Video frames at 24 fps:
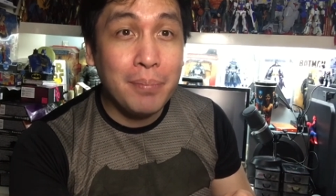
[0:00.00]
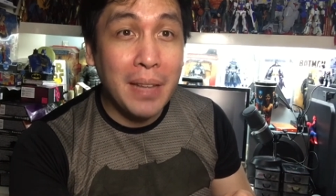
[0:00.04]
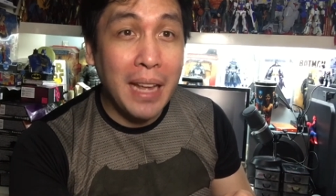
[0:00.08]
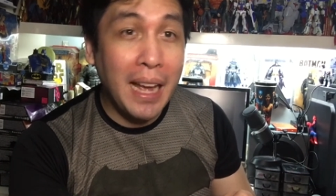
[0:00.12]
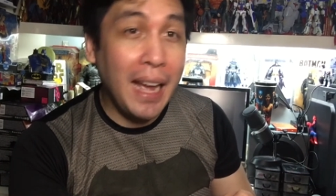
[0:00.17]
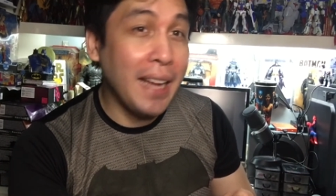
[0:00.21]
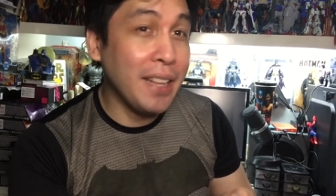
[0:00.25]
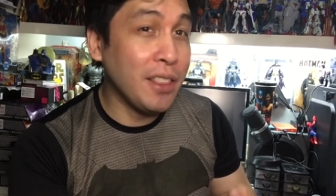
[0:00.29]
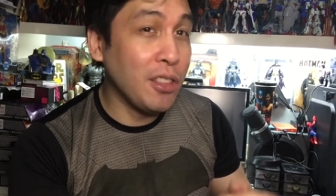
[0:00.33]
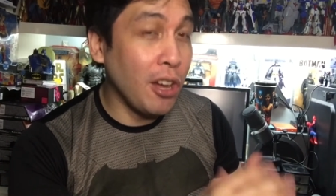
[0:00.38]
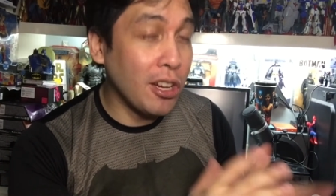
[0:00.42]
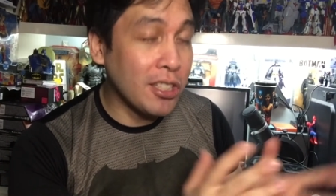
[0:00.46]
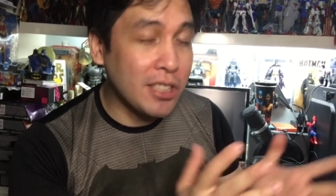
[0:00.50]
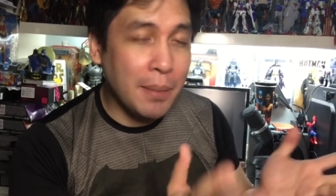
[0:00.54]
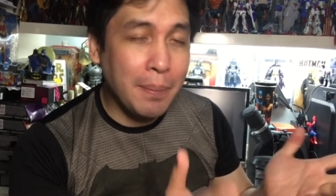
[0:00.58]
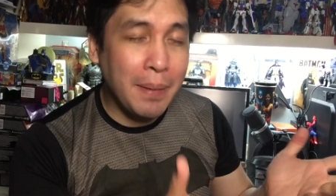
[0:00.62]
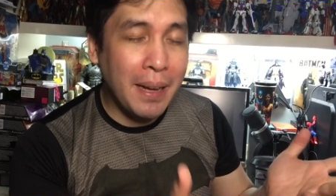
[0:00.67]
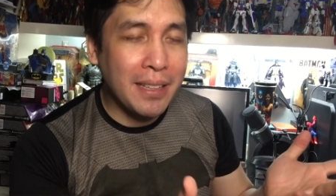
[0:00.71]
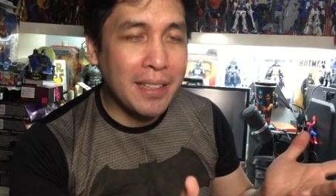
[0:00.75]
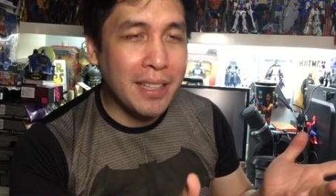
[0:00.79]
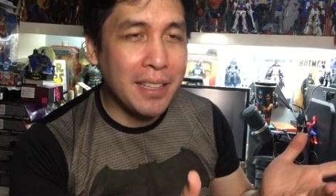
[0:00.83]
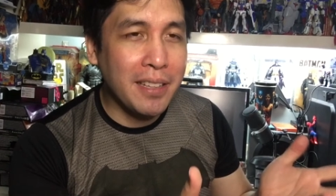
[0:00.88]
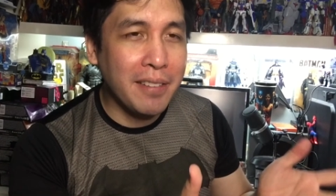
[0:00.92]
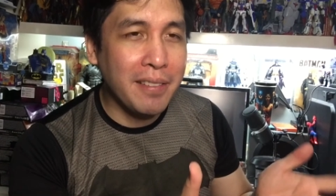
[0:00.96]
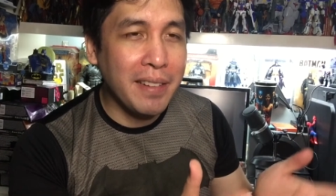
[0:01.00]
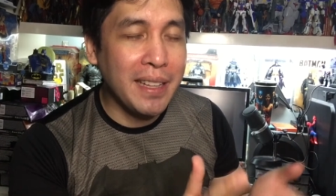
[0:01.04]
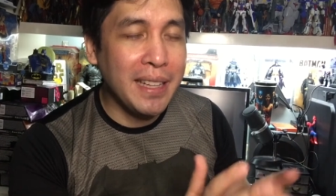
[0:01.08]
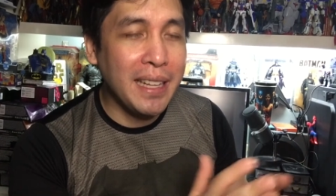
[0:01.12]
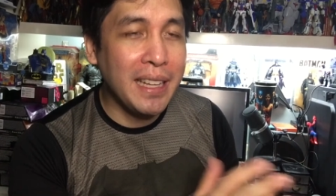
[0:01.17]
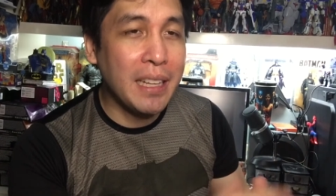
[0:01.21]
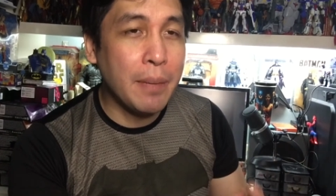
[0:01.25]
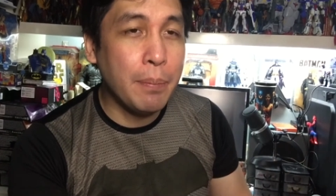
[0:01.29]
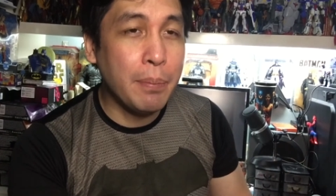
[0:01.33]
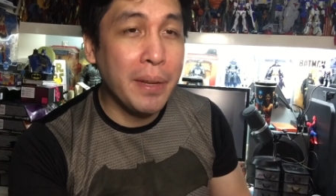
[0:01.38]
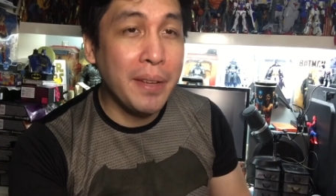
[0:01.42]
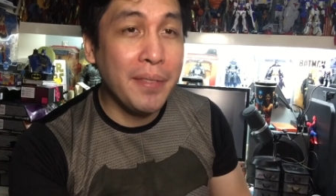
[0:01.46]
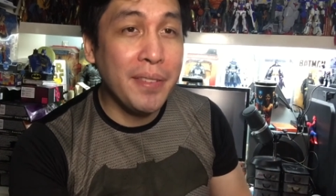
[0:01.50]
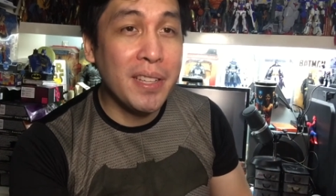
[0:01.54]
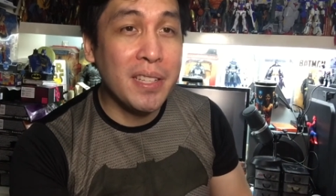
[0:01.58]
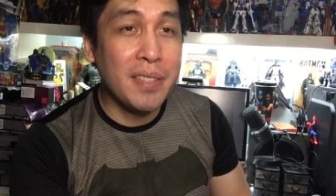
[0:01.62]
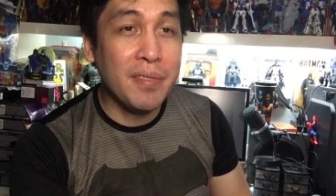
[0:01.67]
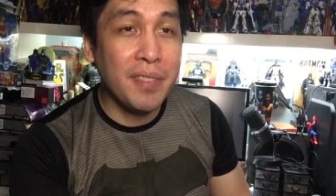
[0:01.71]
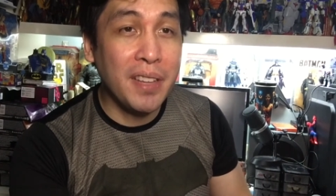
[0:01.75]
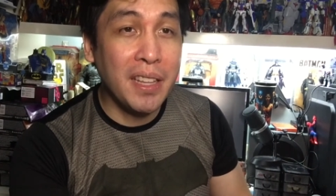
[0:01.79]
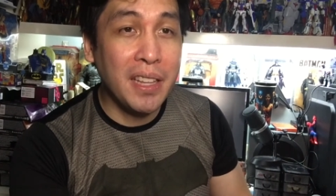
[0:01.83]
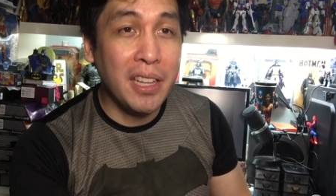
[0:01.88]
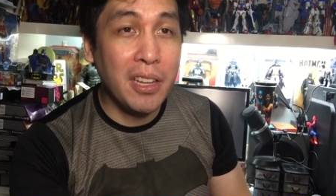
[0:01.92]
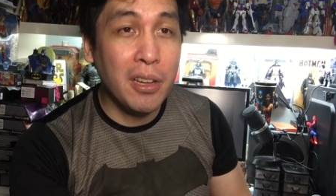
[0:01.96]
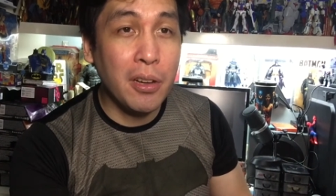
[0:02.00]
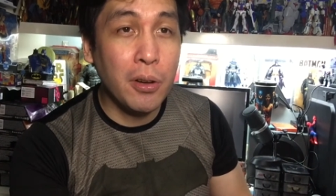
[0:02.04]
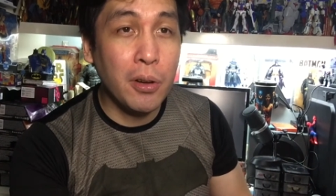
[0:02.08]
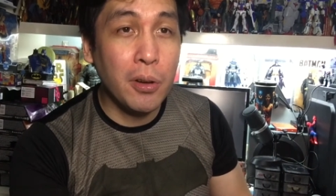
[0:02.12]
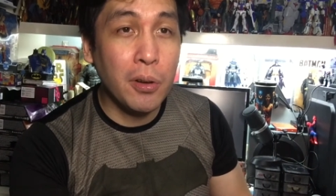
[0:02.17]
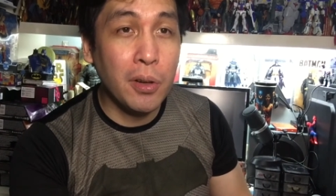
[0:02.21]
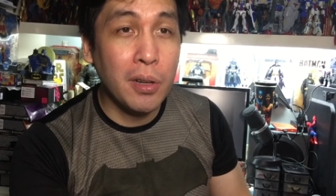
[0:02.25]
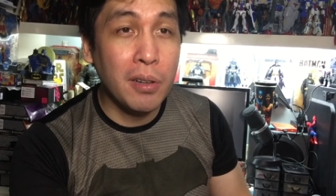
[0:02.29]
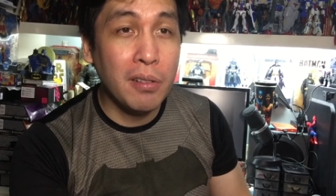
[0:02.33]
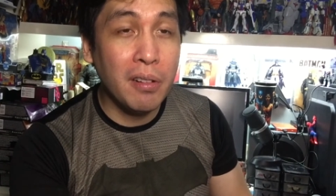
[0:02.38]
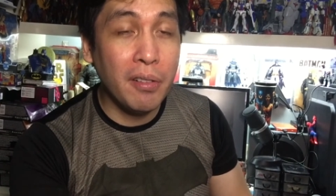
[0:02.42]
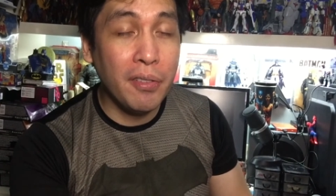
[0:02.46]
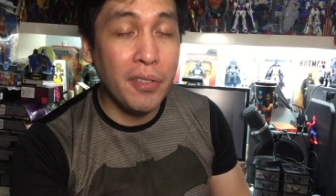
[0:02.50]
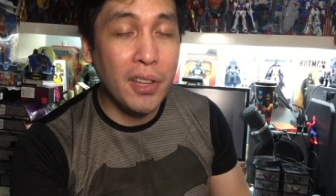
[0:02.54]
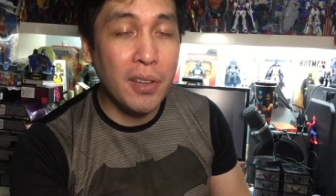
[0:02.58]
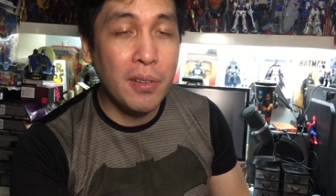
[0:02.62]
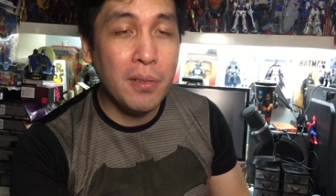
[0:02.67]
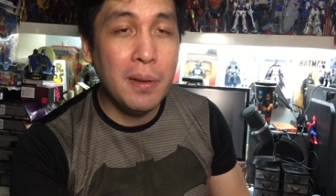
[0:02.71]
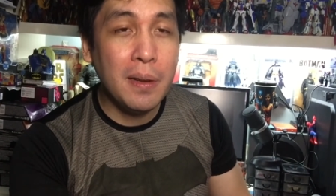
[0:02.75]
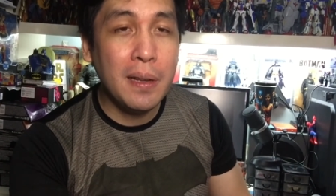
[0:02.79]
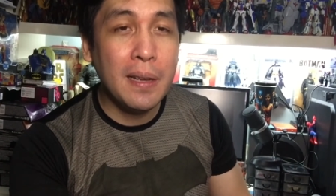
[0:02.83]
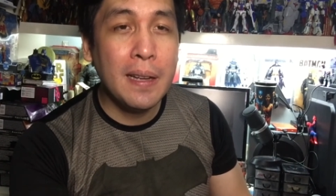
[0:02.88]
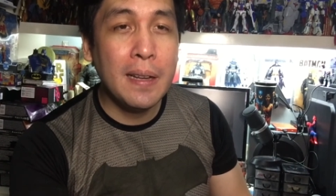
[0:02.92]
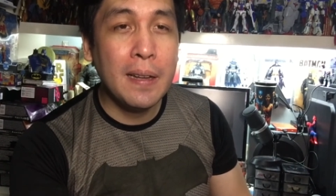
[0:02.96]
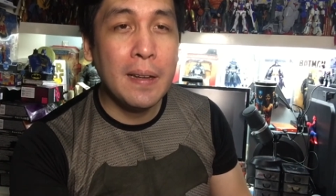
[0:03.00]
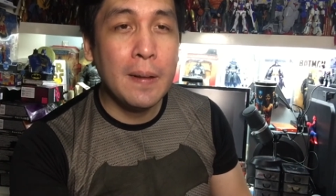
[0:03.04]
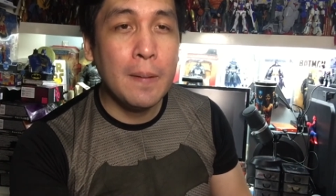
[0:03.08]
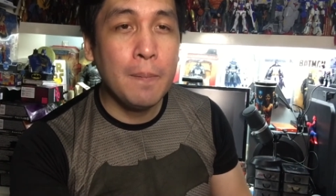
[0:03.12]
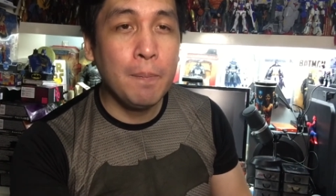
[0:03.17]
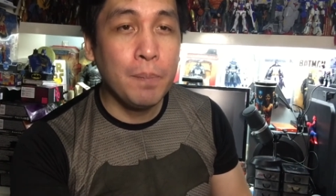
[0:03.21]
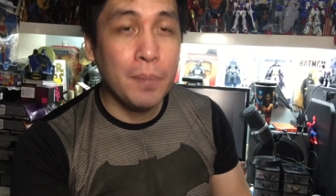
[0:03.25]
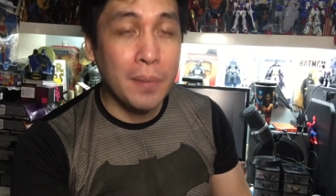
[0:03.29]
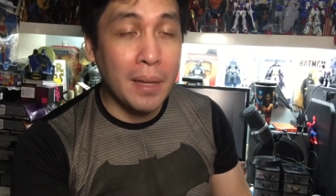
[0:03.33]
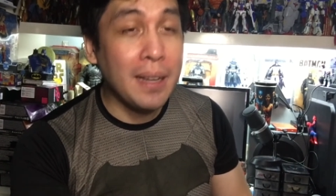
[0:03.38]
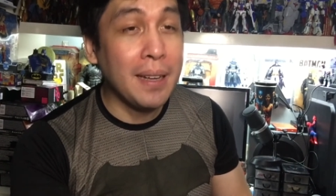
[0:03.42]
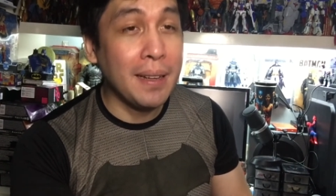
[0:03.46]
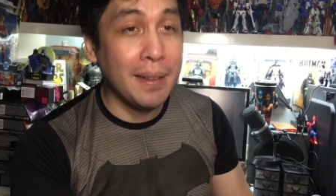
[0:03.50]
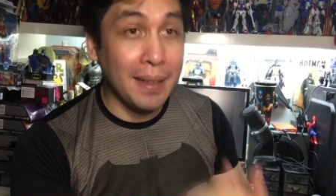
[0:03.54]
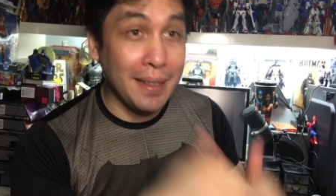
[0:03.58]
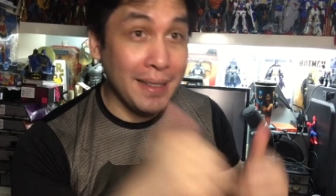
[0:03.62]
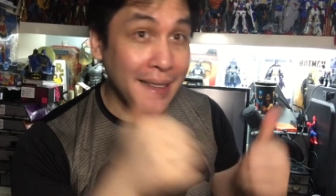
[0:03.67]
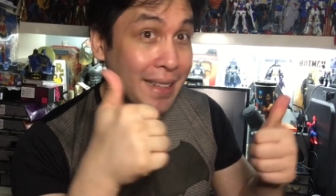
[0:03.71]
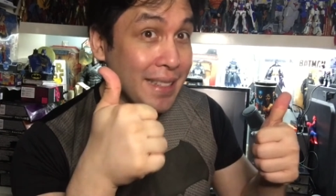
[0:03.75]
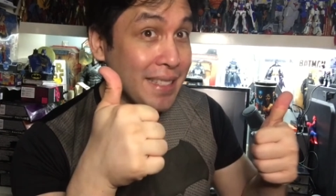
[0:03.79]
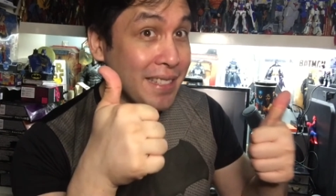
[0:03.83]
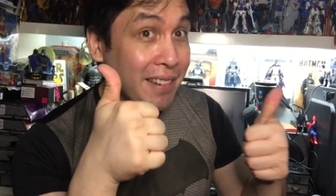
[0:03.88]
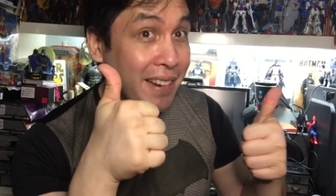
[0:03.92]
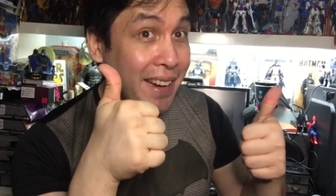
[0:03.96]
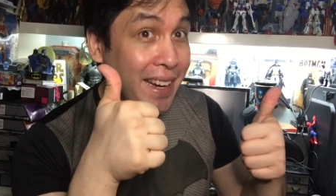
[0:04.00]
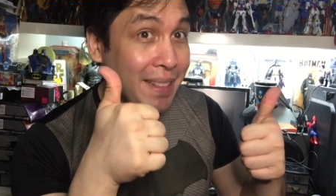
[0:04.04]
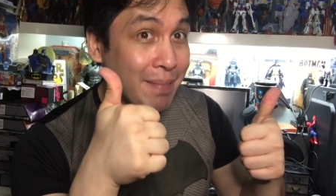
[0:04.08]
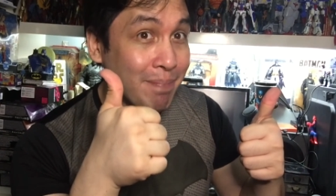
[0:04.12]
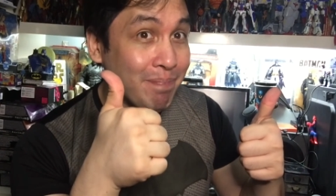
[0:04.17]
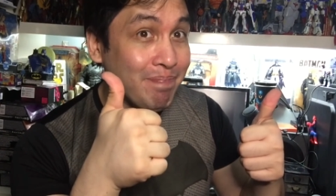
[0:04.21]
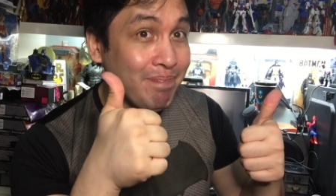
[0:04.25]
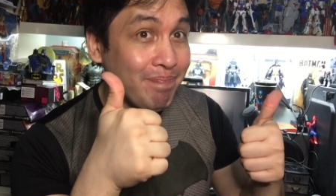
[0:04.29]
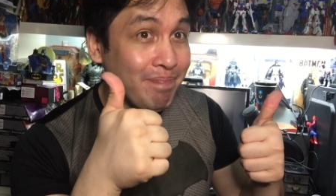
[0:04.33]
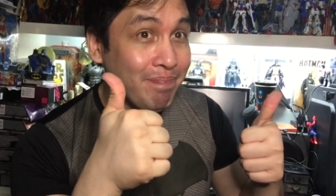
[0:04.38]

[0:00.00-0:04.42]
I talked about it already in a previous video review. It's great.